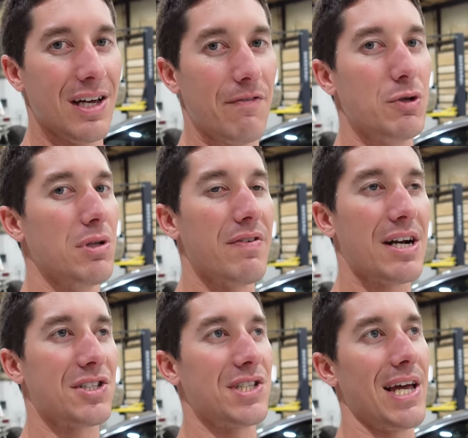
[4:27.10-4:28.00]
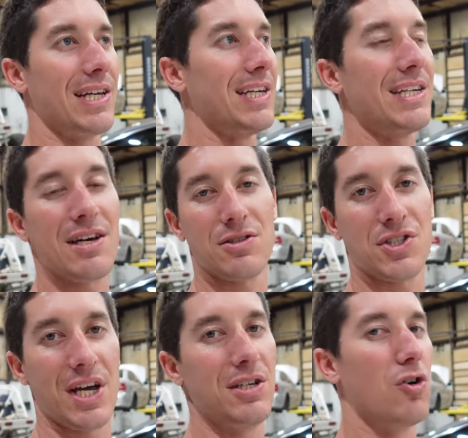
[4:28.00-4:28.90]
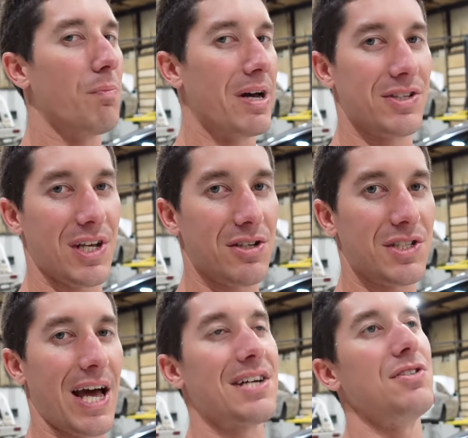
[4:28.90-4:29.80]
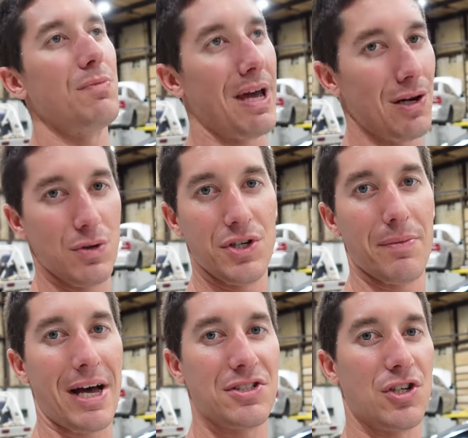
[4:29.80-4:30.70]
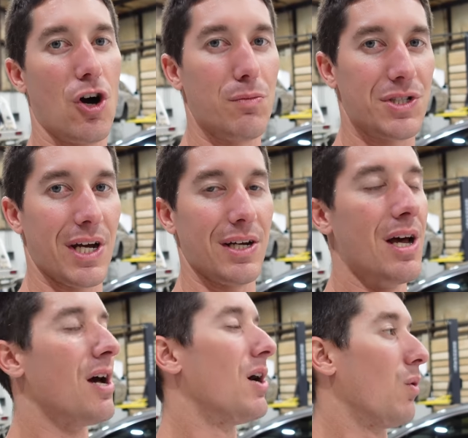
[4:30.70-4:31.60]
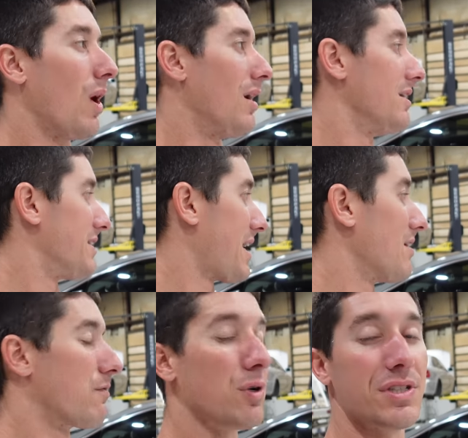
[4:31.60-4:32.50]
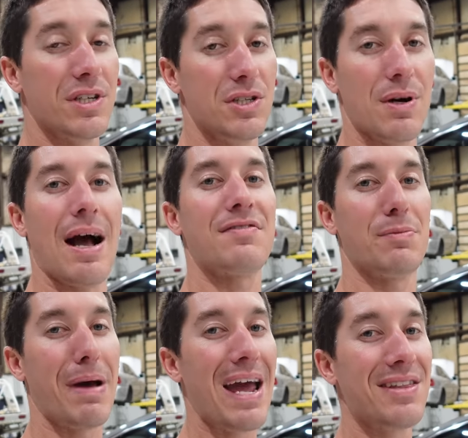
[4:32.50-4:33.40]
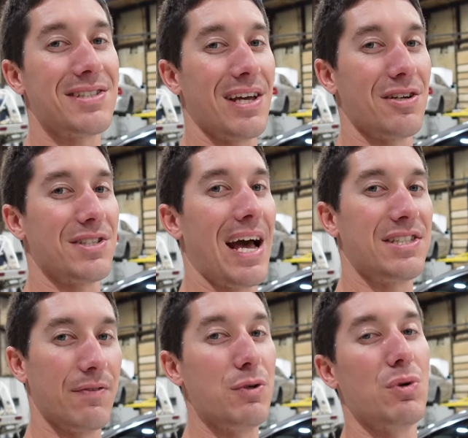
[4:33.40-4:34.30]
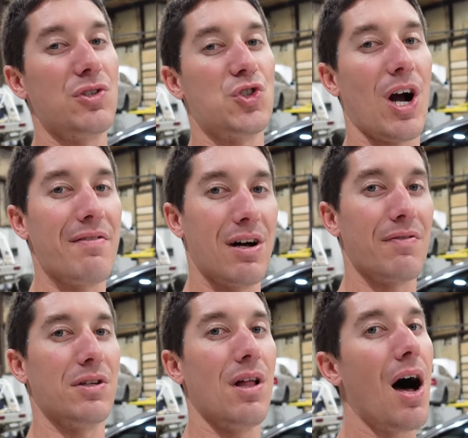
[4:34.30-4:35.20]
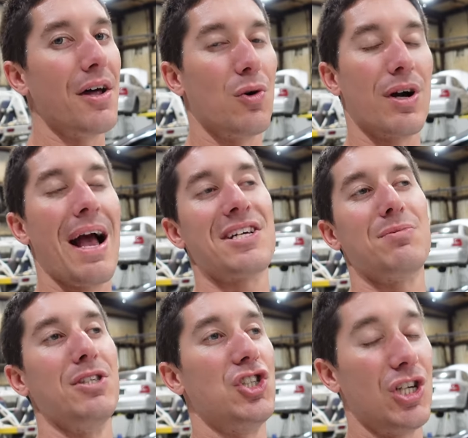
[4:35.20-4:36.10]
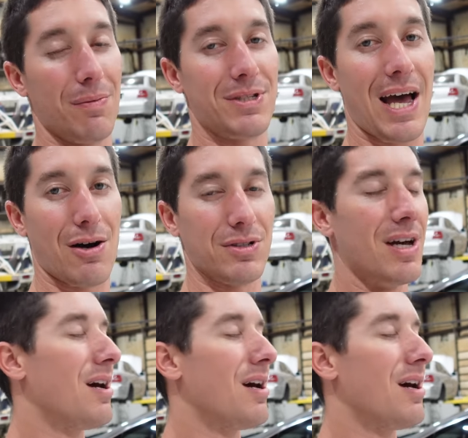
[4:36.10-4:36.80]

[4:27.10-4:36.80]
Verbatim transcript: If you live out of state in any other state, you don't pay the sales tax and you pay it when you get back to your home state. Well, in California, you have to pay the sales tax if you want to drive it off the lot or it has to be shipped out.